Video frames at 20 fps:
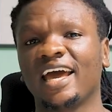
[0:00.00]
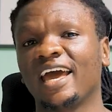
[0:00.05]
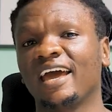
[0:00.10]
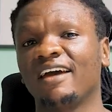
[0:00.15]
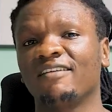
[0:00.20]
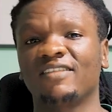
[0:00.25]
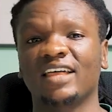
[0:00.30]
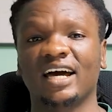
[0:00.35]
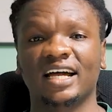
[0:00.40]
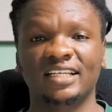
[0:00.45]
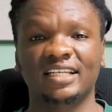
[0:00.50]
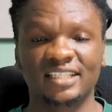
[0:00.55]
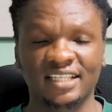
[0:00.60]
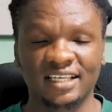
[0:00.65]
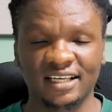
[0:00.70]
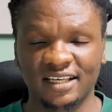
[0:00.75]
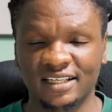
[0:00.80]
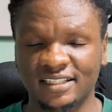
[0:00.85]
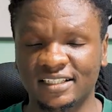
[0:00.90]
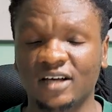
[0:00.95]
If that
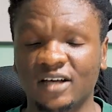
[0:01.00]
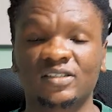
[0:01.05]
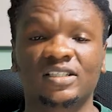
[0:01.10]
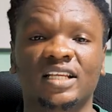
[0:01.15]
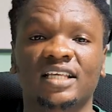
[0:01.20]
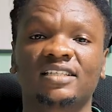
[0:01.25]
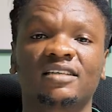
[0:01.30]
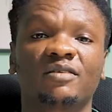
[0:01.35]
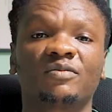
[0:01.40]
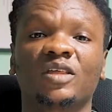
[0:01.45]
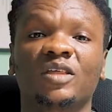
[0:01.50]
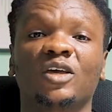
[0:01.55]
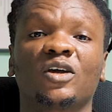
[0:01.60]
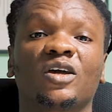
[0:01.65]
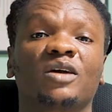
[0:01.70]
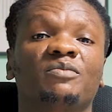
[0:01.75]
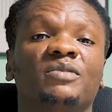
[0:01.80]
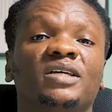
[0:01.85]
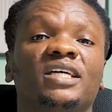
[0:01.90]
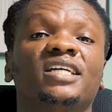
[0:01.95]
sounds like something you
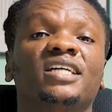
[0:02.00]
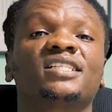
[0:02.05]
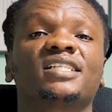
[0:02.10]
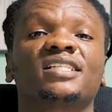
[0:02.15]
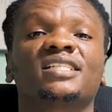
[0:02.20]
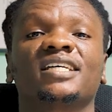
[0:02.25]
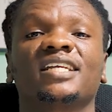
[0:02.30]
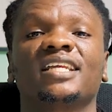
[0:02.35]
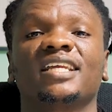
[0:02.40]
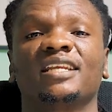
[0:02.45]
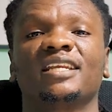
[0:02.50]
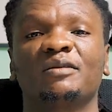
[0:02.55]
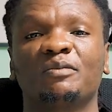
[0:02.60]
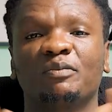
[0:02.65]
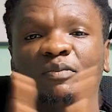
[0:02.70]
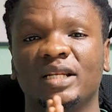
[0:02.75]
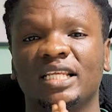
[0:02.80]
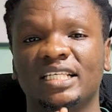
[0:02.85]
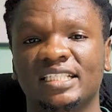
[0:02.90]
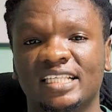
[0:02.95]
can be interested in,
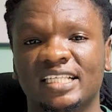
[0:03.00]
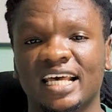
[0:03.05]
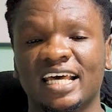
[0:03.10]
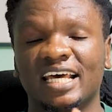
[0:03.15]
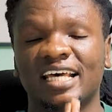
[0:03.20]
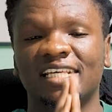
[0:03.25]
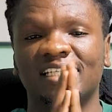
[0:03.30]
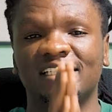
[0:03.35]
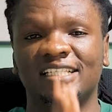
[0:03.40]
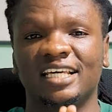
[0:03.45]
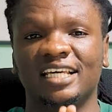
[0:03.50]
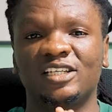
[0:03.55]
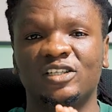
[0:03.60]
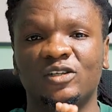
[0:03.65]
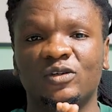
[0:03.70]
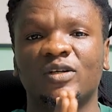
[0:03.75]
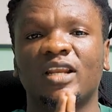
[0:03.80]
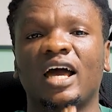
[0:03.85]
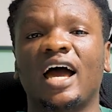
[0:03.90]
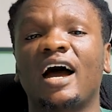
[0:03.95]
please stay
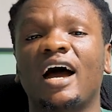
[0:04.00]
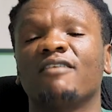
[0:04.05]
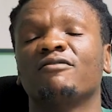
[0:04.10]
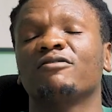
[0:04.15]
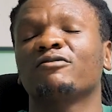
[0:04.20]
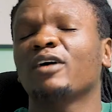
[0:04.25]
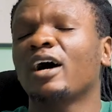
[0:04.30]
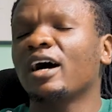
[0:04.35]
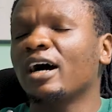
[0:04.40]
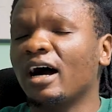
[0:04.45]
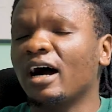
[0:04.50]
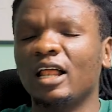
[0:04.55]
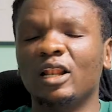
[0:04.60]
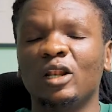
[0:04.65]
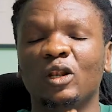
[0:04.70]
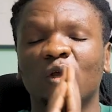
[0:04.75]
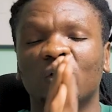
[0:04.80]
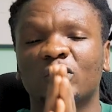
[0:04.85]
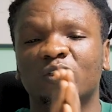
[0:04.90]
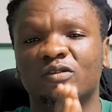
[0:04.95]
tuned. I have a
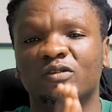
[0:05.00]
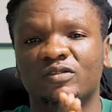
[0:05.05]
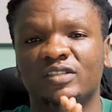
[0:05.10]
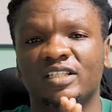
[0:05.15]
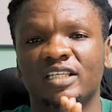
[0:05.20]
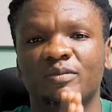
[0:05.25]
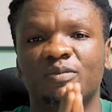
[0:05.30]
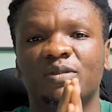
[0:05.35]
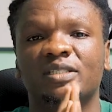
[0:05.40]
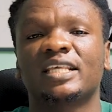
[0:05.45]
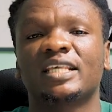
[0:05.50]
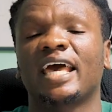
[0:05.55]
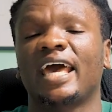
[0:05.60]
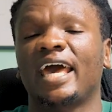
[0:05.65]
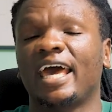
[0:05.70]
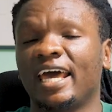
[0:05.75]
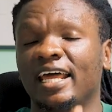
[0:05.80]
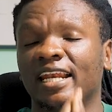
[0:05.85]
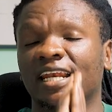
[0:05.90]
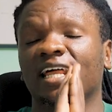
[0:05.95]
lot of tips
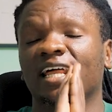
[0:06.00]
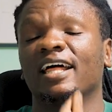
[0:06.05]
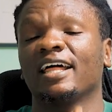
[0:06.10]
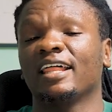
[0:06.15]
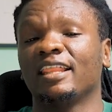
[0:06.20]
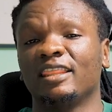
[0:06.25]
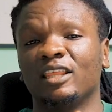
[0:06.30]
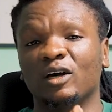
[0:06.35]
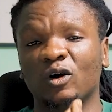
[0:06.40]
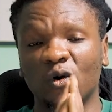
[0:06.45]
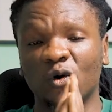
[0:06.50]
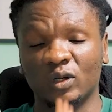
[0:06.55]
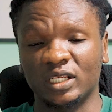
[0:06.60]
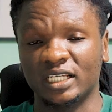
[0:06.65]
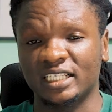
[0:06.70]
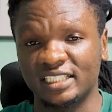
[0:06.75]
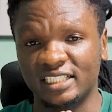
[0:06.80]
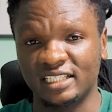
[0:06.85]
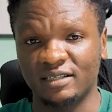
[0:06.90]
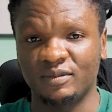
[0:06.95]
and the
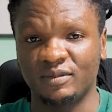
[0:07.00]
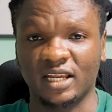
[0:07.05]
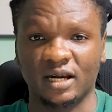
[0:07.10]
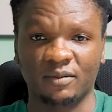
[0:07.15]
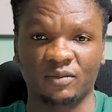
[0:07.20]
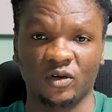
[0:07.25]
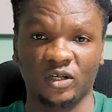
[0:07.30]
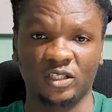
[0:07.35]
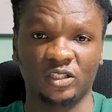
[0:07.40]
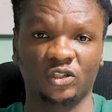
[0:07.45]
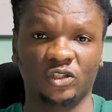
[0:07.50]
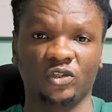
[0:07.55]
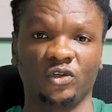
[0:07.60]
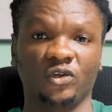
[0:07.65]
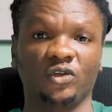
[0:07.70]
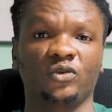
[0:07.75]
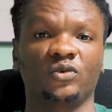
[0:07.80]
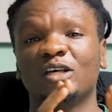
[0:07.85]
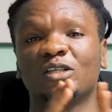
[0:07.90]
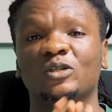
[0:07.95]
golden tip that I'm going to show
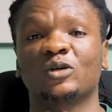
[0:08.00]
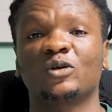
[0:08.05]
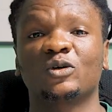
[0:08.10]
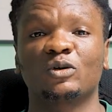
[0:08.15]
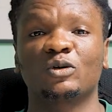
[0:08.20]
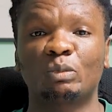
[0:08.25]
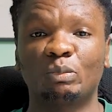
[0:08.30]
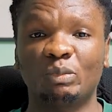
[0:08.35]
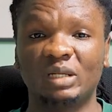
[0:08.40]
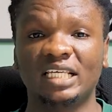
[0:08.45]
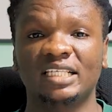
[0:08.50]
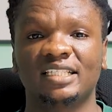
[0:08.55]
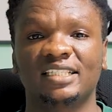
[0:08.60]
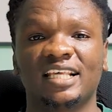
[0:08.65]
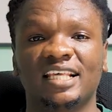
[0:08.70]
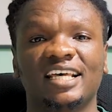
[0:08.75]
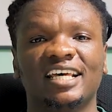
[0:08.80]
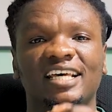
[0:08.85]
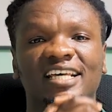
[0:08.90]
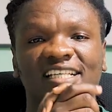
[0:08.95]
you. So
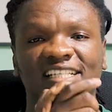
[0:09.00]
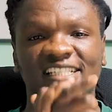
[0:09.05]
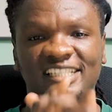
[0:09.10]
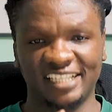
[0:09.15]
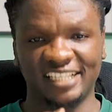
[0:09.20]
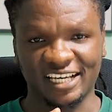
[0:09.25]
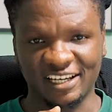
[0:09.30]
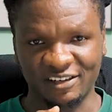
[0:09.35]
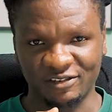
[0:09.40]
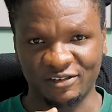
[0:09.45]
please stick